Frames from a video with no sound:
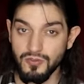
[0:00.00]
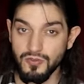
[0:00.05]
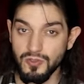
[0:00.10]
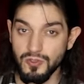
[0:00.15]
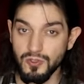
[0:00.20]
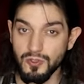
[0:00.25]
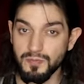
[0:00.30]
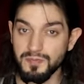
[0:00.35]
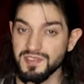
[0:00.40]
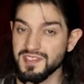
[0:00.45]

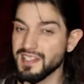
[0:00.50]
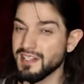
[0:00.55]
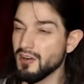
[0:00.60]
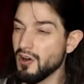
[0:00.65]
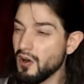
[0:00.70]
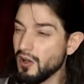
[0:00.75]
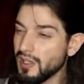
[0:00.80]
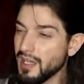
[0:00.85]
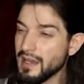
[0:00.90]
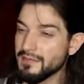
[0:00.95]
groups that
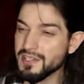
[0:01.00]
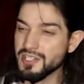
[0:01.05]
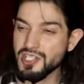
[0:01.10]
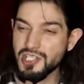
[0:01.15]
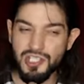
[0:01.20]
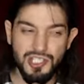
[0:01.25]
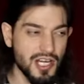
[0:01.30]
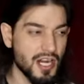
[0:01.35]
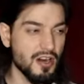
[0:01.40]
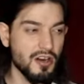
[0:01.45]
all have a
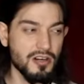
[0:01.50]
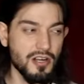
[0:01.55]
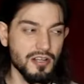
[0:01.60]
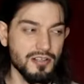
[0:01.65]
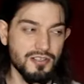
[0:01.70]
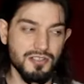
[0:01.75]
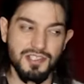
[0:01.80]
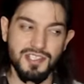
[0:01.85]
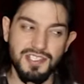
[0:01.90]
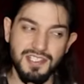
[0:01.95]
shared
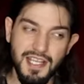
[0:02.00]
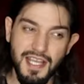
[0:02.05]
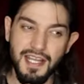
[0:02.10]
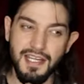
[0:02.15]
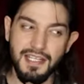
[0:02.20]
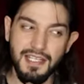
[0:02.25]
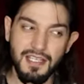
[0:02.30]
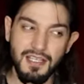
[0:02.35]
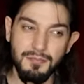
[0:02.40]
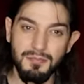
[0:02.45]

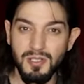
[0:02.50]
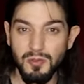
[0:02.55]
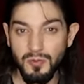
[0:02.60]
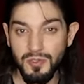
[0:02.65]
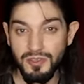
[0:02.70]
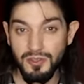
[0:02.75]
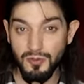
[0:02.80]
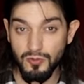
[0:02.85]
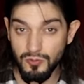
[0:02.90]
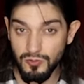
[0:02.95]
understanding about
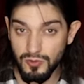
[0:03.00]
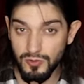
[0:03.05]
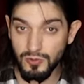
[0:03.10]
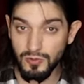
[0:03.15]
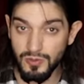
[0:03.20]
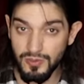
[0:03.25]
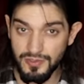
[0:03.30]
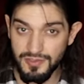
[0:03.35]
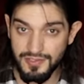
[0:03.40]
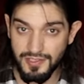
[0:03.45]
what the
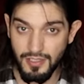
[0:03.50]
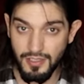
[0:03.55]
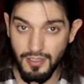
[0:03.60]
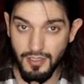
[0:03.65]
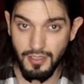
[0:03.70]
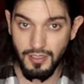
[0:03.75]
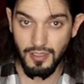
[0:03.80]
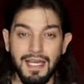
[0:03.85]
rules are.